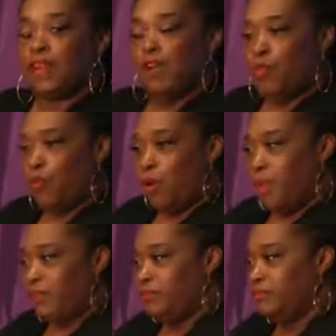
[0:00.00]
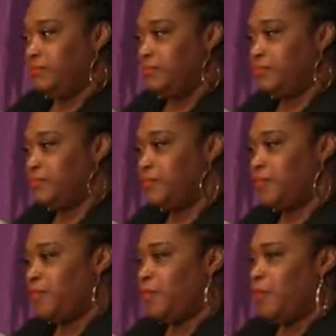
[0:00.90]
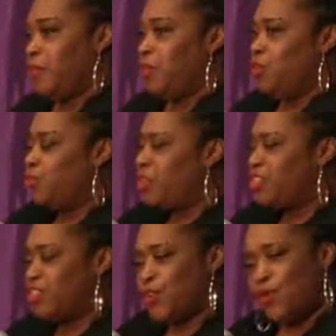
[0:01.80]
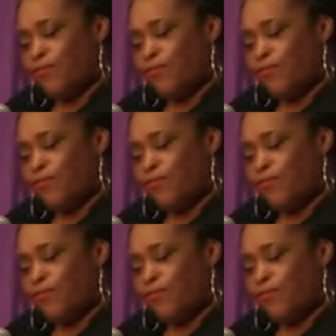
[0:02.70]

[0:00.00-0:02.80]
of a woman who looks so